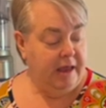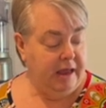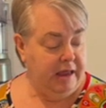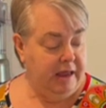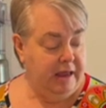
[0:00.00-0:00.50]

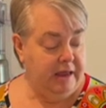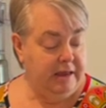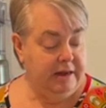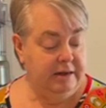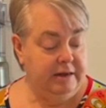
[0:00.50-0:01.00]

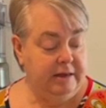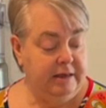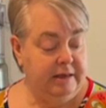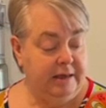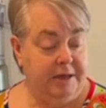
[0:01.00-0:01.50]
And
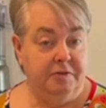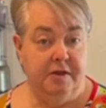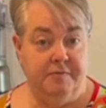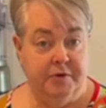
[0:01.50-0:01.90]
I think